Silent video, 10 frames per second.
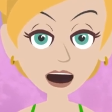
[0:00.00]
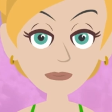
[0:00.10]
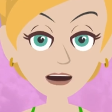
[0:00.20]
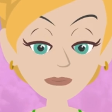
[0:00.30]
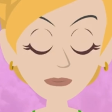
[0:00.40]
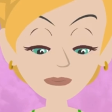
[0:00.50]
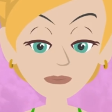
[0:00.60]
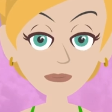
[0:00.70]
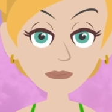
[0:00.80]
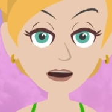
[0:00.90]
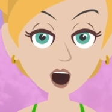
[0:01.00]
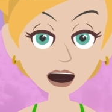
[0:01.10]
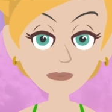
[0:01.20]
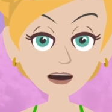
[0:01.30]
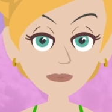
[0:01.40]
now
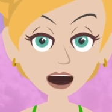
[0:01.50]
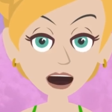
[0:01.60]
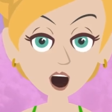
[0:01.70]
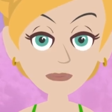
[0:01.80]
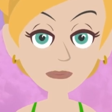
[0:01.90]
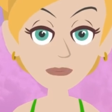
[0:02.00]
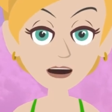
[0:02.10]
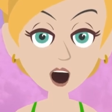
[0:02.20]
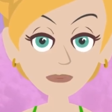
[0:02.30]
I'm cooking.